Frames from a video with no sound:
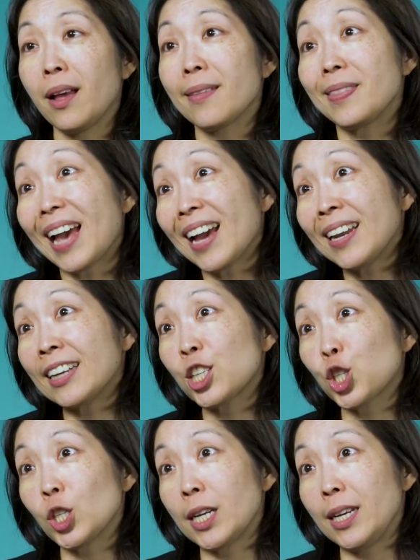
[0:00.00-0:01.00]
that
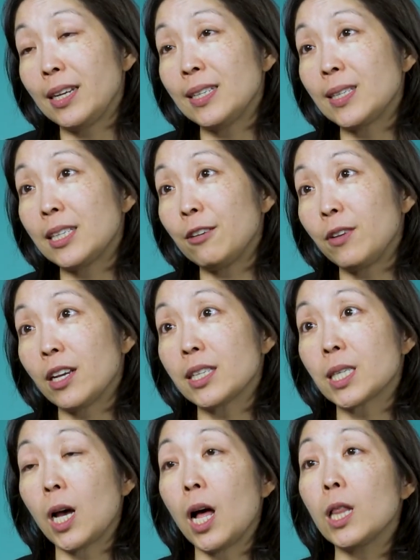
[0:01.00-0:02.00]
actually is giving
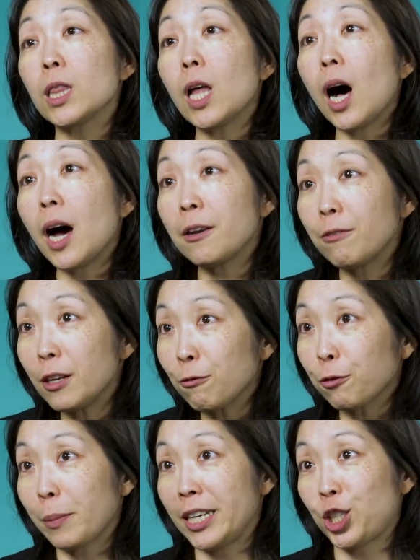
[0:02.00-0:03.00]
us a lot of
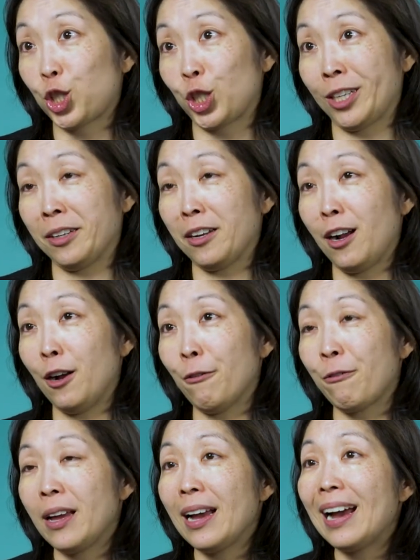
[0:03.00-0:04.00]
information of
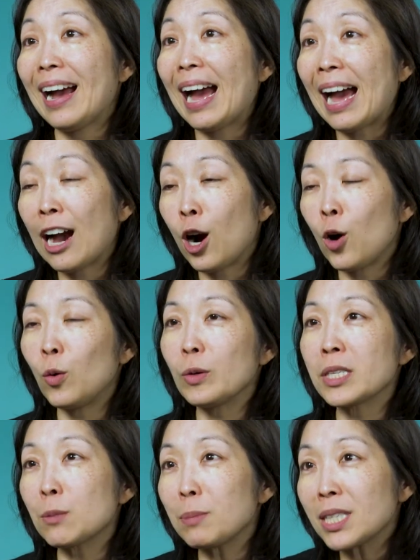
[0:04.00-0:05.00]
how
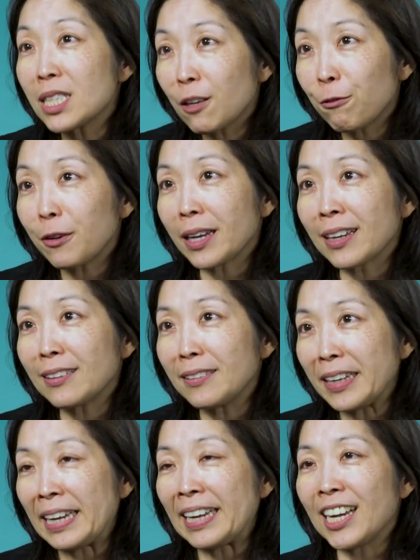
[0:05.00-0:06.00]

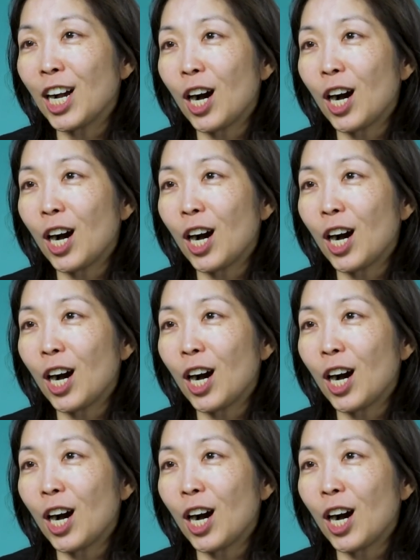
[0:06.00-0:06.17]
specifically